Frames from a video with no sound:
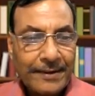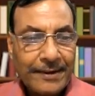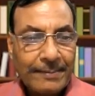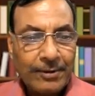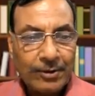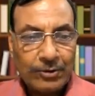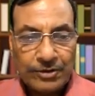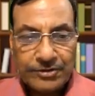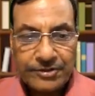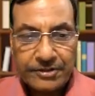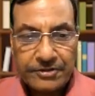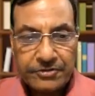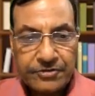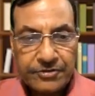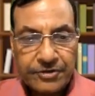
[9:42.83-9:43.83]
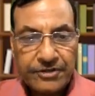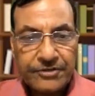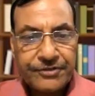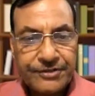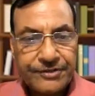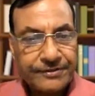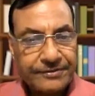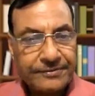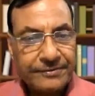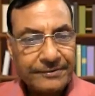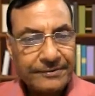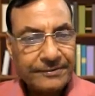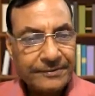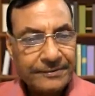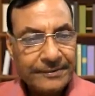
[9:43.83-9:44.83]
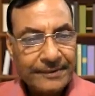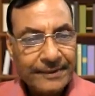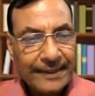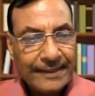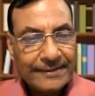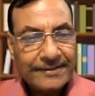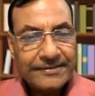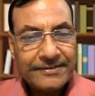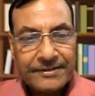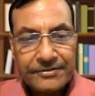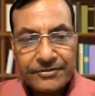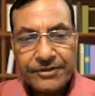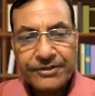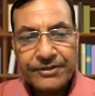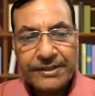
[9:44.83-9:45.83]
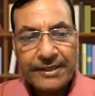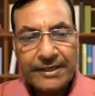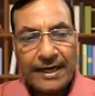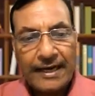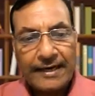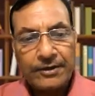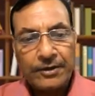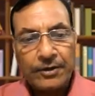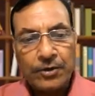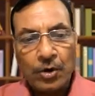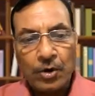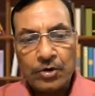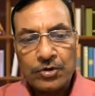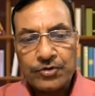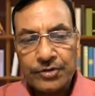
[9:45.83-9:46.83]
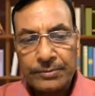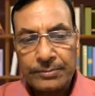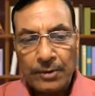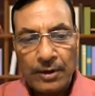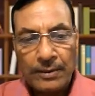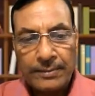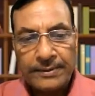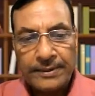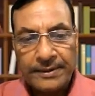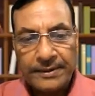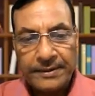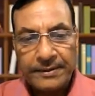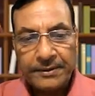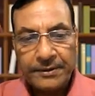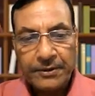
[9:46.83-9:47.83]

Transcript: About the sensation at the dorsum of the